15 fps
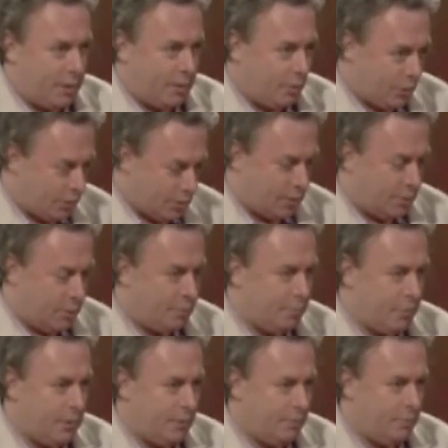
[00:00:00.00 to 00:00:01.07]
it
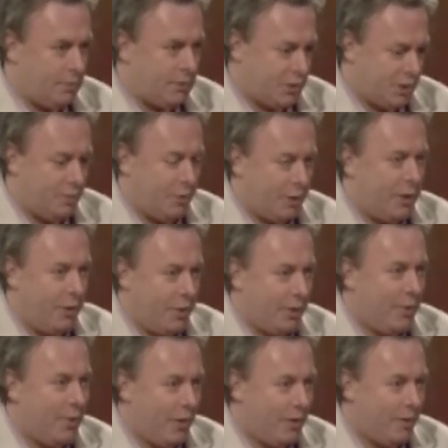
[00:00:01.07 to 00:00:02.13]
would still be going
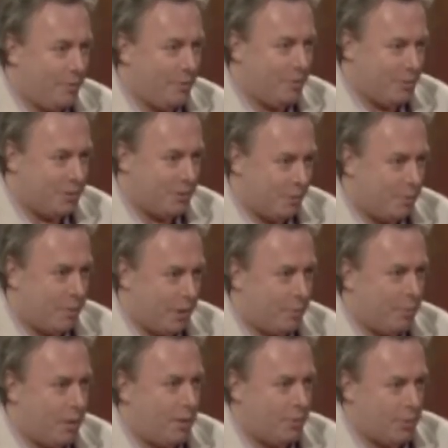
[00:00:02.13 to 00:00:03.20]
on, I mean, it would still be being
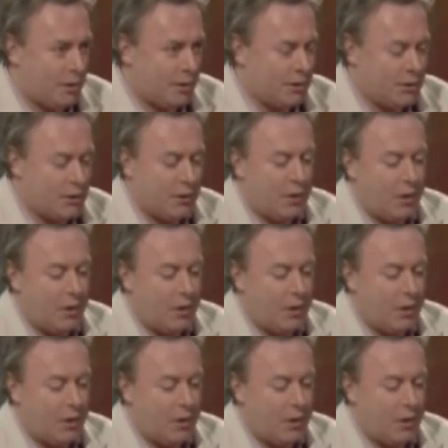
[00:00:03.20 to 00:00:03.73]
published,